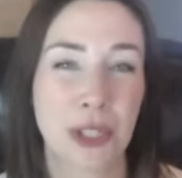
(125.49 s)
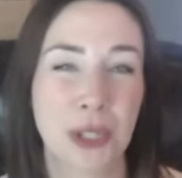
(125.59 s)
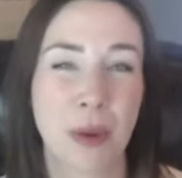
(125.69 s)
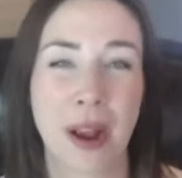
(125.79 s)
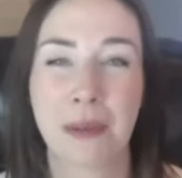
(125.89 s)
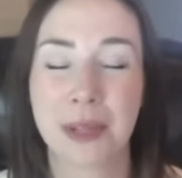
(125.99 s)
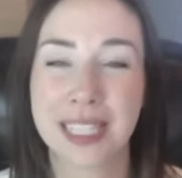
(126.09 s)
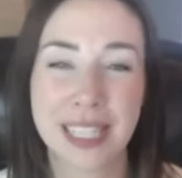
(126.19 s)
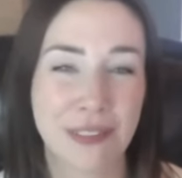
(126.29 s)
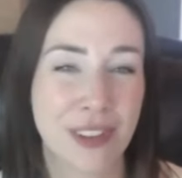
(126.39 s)
just where I
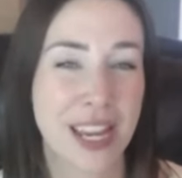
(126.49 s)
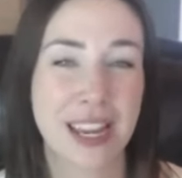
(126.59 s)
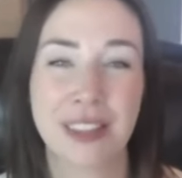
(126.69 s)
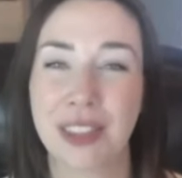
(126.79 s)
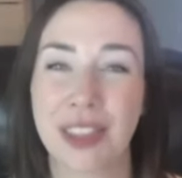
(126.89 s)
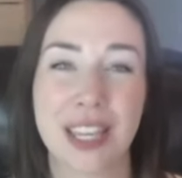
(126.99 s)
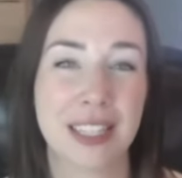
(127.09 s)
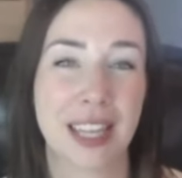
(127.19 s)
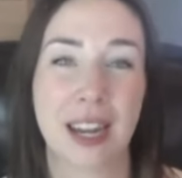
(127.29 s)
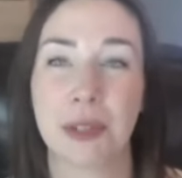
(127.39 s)
was living, the
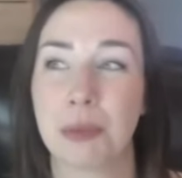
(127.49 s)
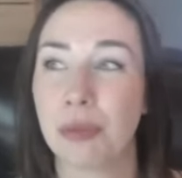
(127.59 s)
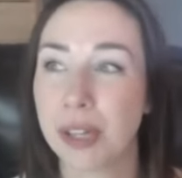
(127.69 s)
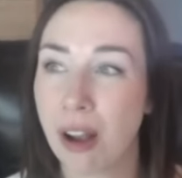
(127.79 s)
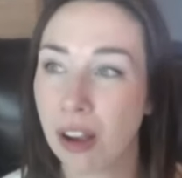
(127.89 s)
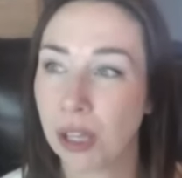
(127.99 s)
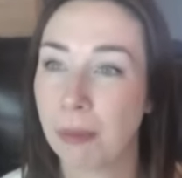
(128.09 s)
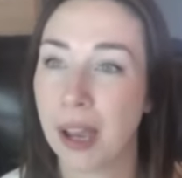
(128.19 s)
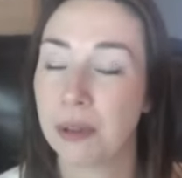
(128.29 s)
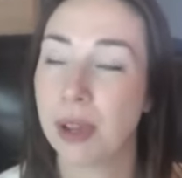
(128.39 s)
things that I was
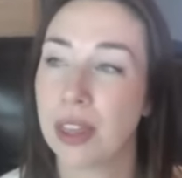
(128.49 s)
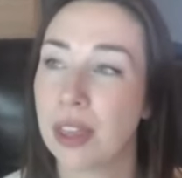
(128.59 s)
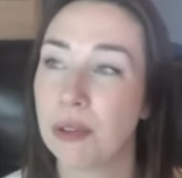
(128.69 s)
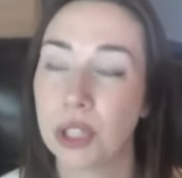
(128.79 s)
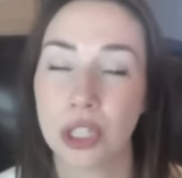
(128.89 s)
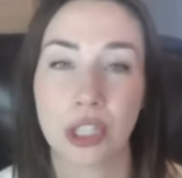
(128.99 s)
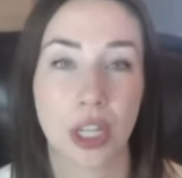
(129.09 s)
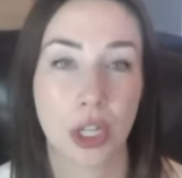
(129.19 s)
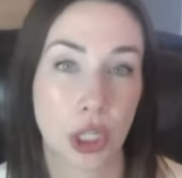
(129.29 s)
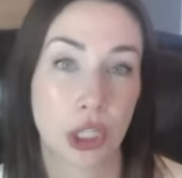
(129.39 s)
preoccupied with. It was just
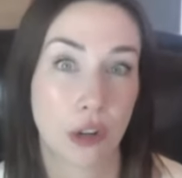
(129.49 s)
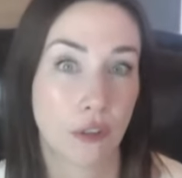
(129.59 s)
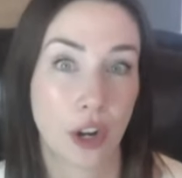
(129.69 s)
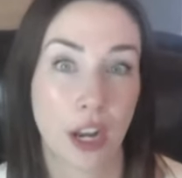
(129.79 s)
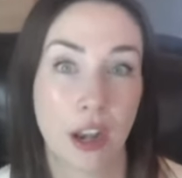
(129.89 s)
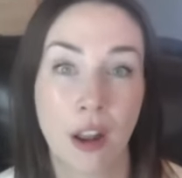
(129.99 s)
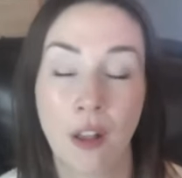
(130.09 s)
such a different